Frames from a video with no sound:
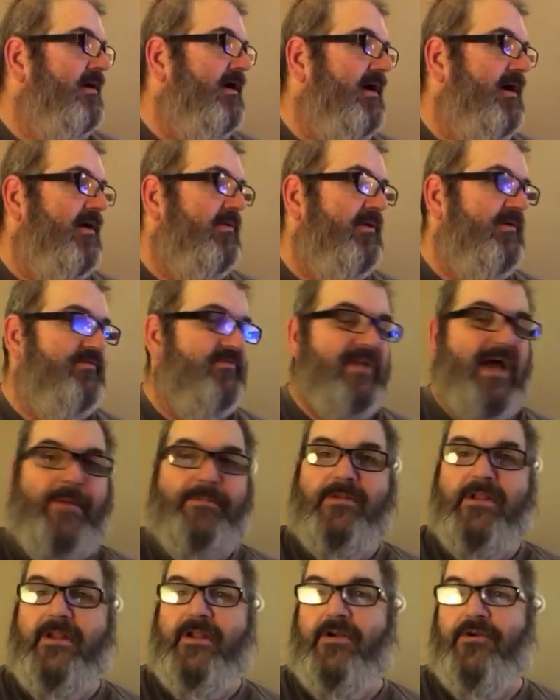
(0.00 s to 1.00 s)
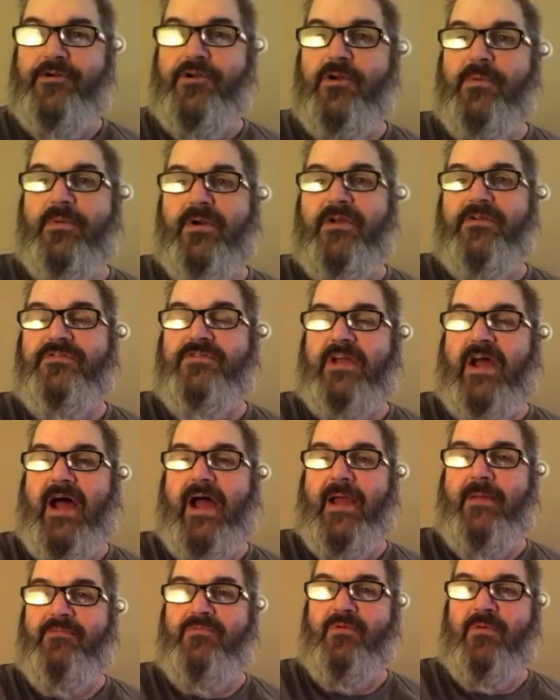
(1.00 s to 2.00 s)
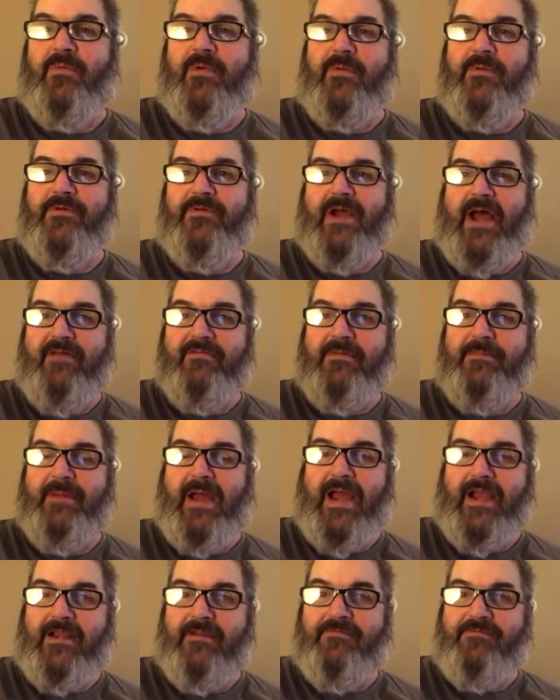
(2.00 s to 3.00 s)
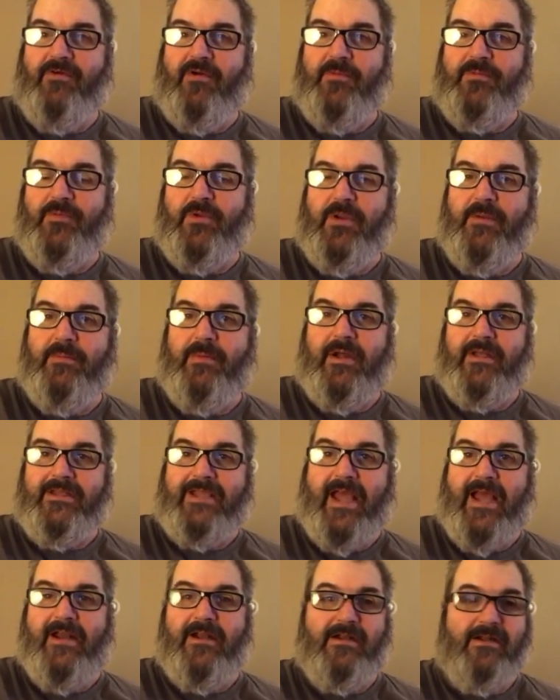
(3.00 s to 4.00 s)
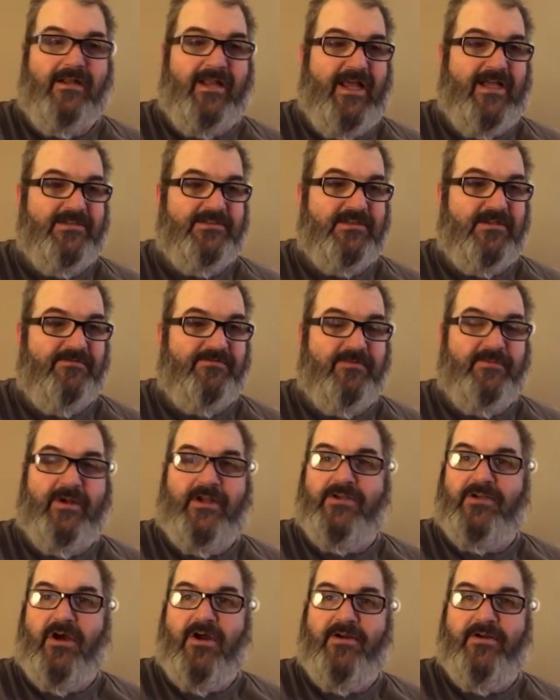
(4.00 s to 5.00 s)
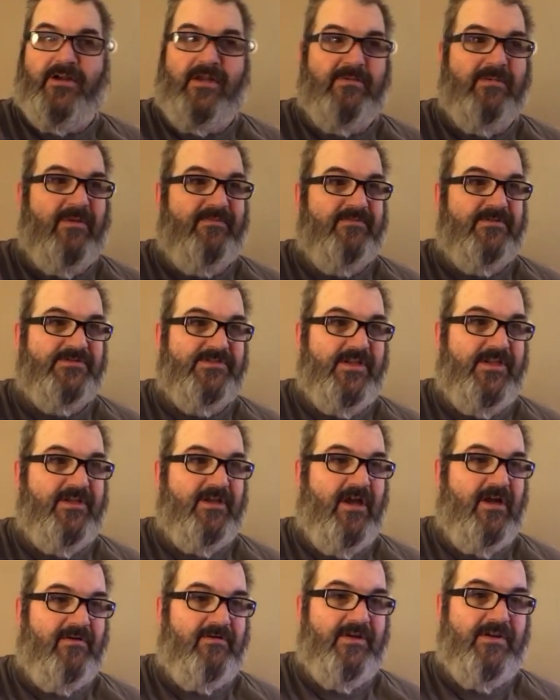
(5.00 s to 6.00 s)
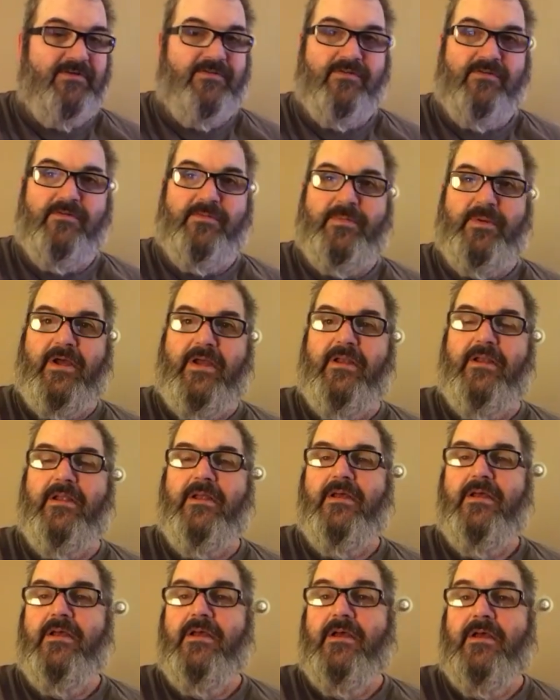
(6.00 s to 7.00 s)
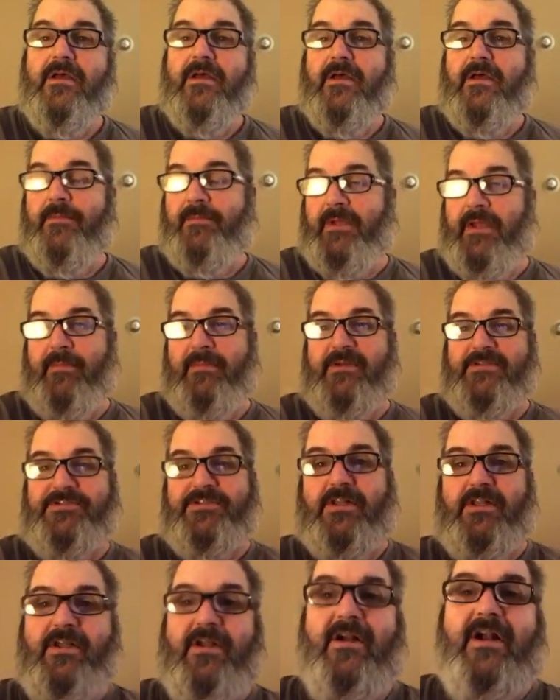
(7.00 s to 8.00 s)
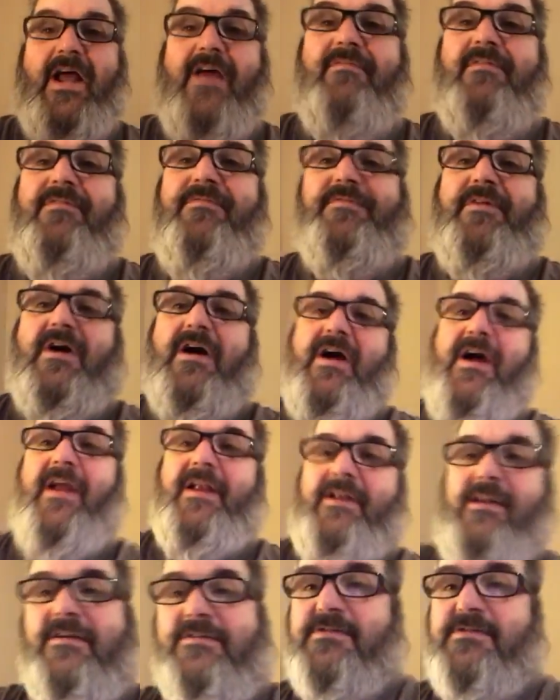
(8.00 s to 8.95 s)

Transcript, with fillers: Uh, we've stopped in here numerous times when we were driving back and forth between Montana and Alaska for my daughter to come up for sled dog races, but me and Miss Lily are having fun.